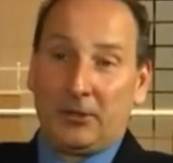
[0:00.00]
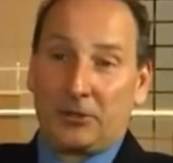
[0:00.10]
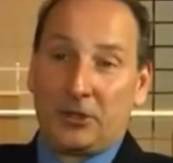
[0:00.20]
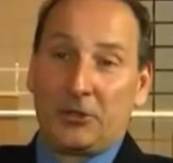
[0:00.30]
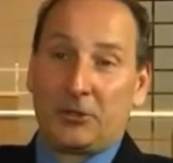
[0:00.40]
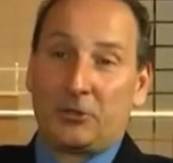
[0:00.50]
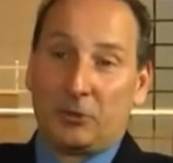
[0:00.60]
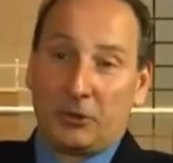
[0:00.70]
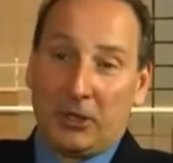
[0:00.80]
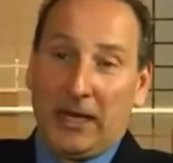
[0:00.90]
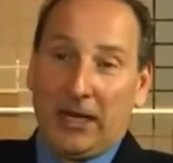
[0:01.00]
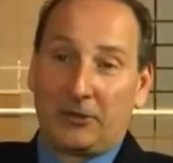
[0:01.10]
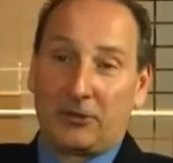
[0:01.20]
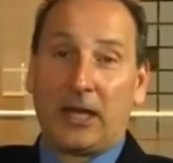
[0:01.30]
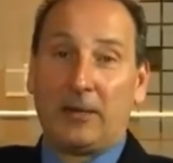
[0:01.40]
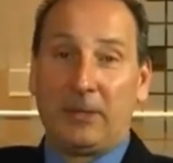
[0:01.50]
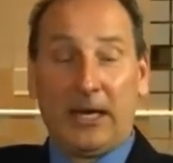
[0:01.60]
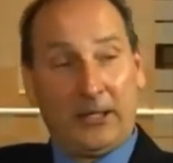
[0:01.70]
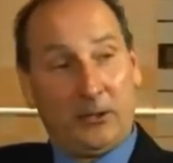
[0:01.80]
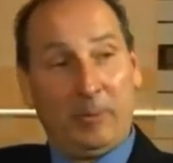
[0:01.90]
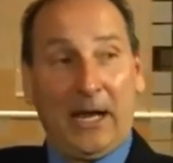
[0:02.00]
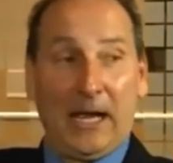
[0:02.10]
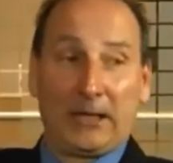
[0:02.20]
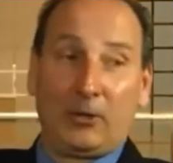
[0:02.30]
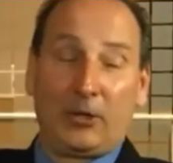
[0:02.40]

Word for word: the citizens with their hands tied behind their back,